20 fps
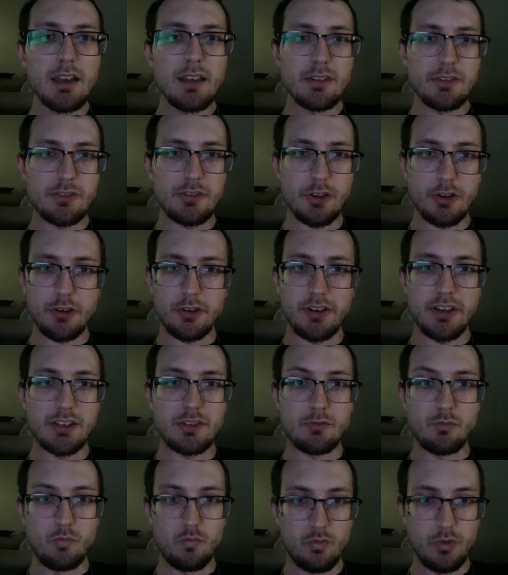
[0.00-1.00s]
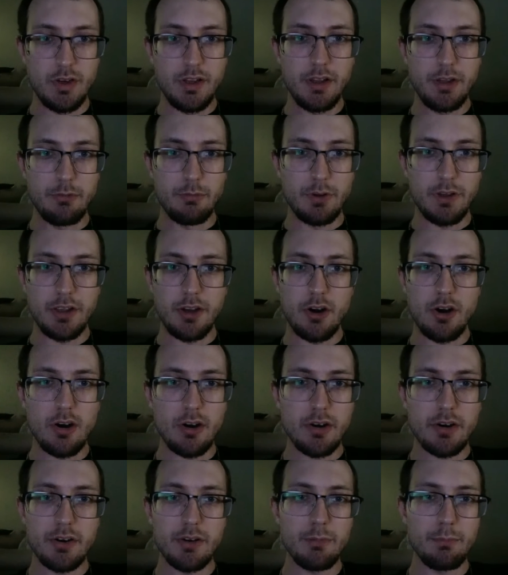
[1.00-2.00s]
The slugger hits really, really
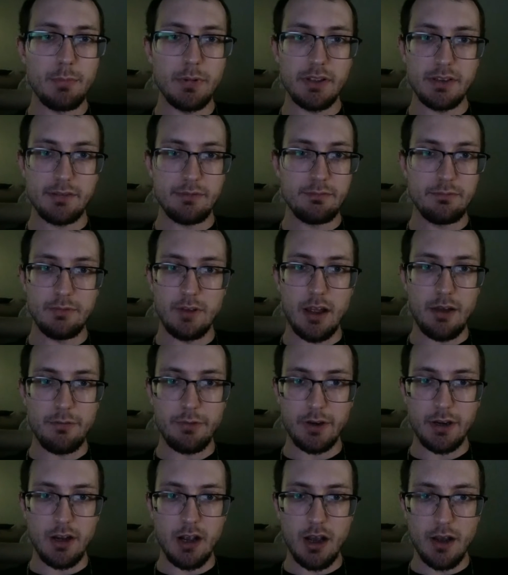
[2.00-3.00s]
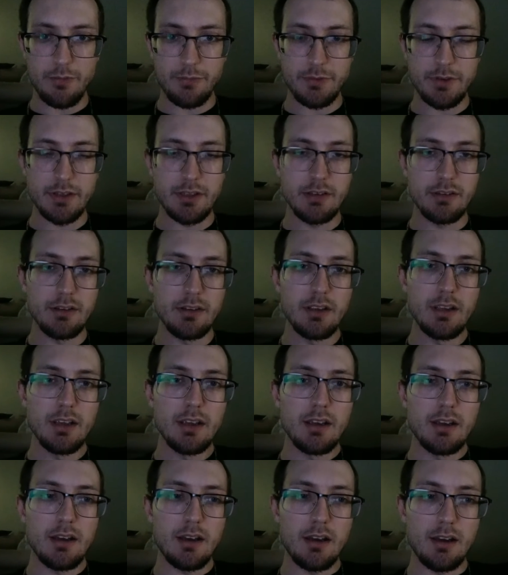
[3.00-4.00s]
hard, but not very often,
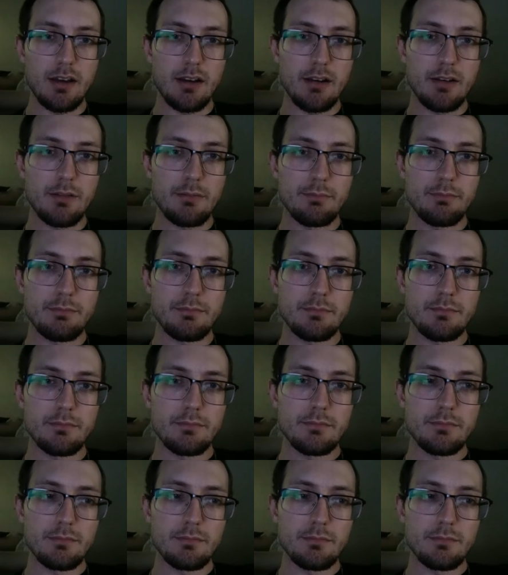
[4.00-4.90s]
and